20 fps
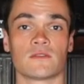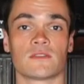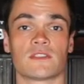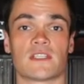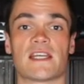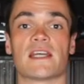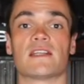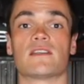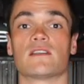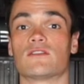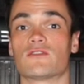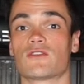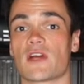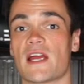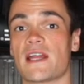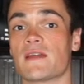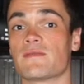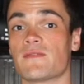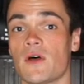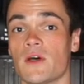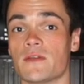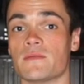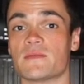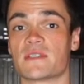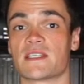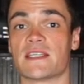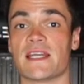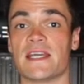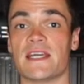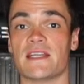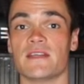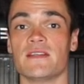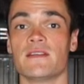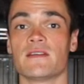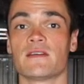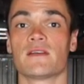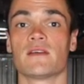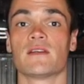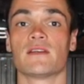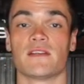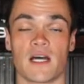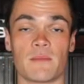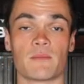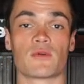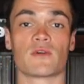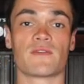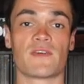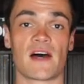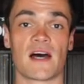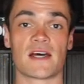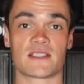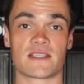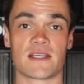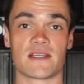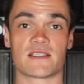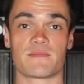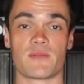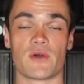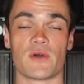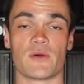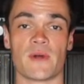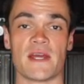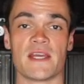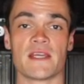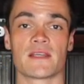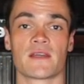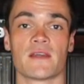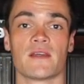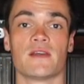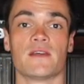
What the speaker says: to get the training volumes needed, number of hard sets per week,